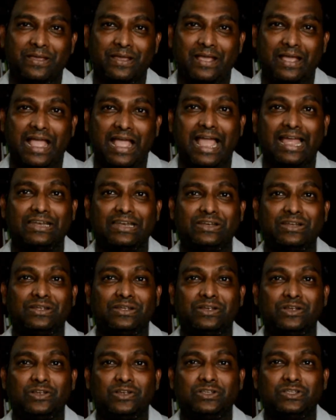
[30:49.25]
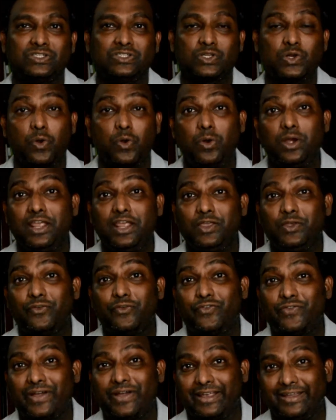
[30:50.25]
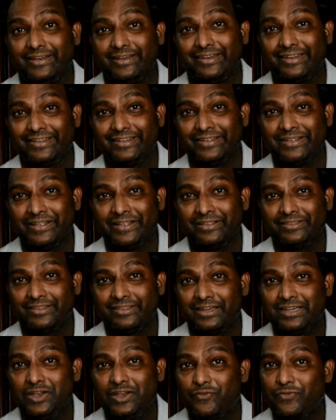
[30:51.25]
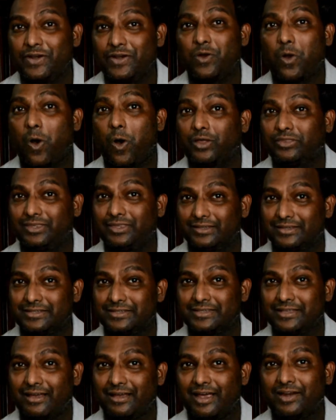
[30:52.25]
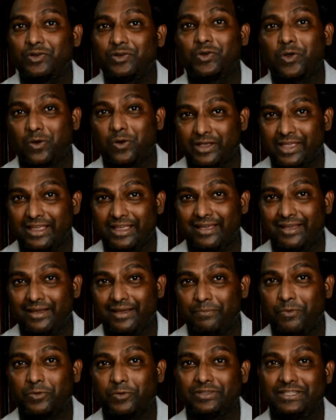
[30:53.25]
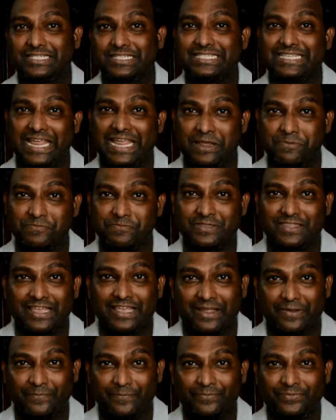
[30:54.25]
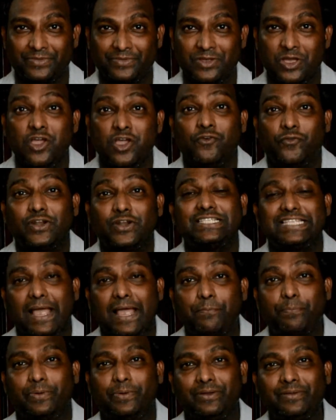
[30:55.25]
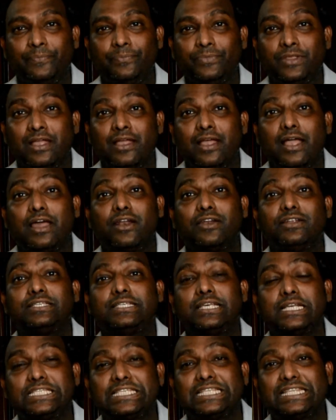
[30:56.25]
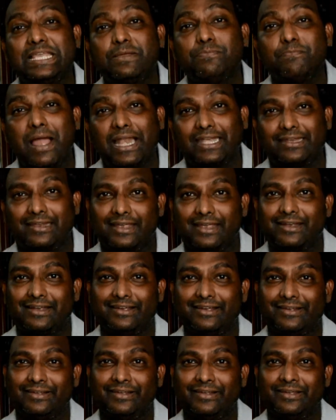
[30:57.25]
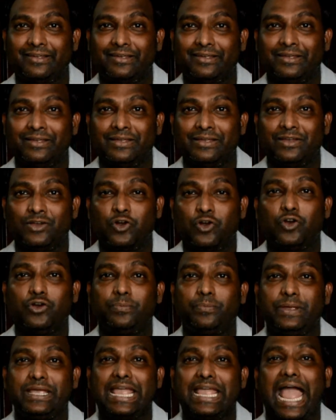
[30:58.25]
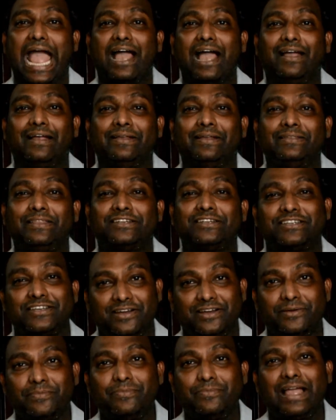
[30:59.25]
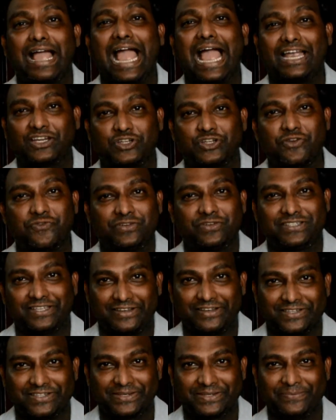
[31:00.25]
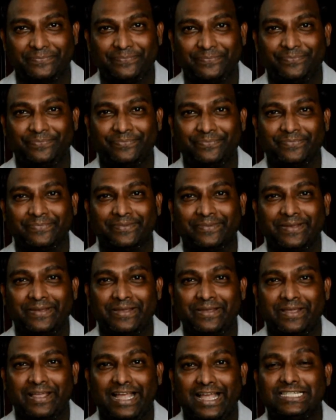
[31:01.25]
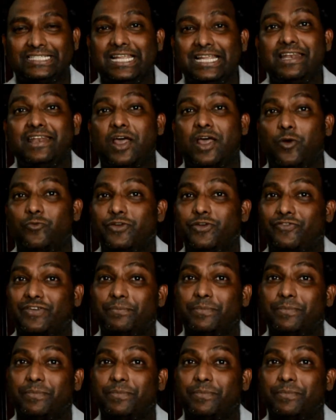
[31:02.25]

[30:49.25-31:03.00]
And slowly you find that different authors are talking about the same thing. For example, a research thematic could be the term action research. Until now, we've come